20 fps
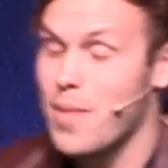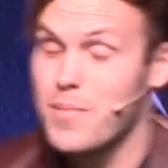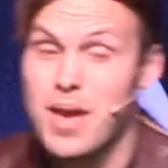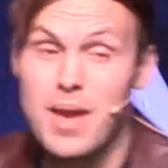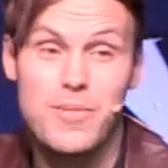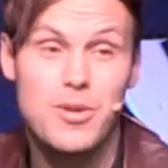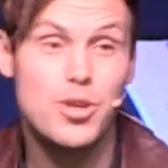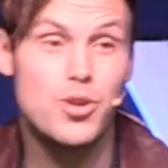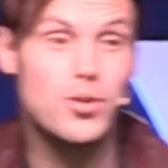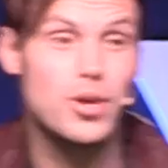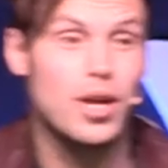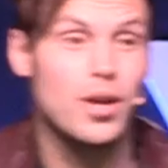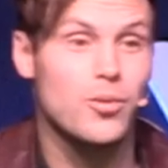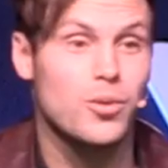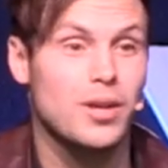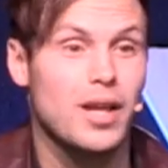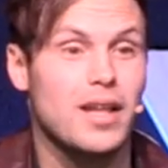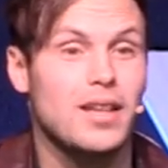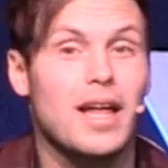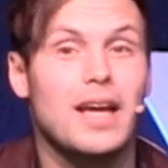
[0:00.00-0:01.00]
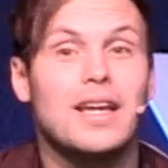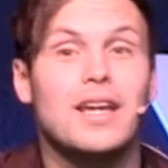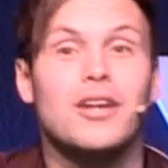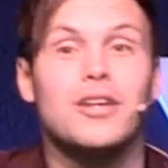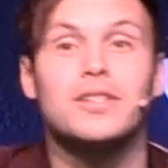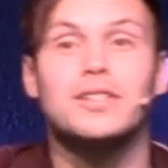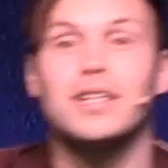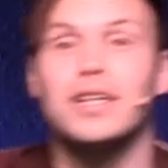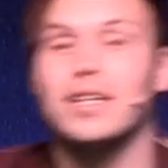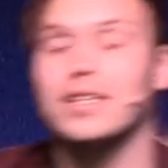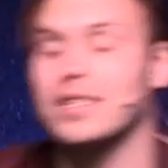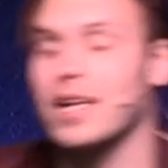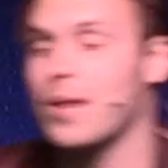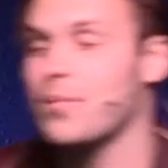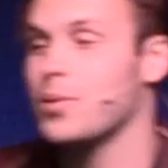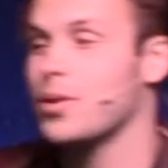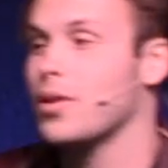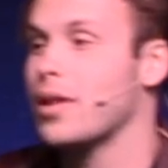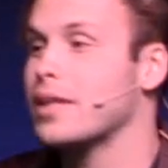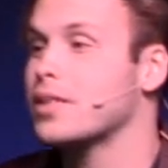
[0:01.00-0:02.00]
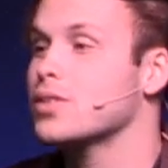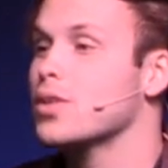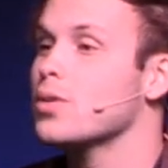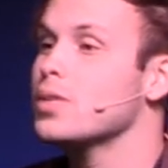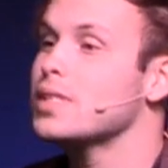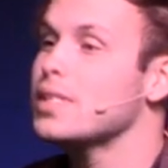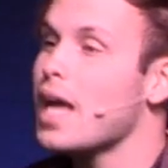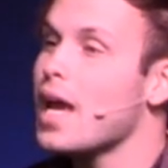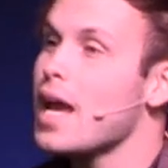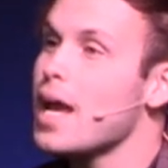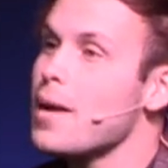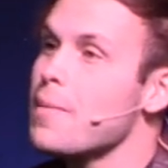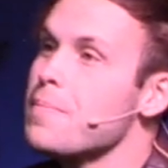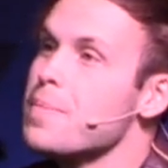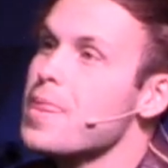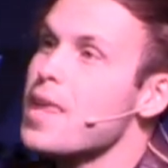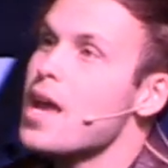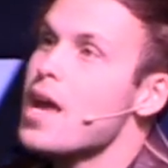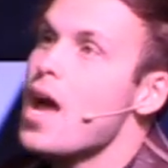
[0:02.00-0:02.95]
maybe you can relate. Here's an example. So say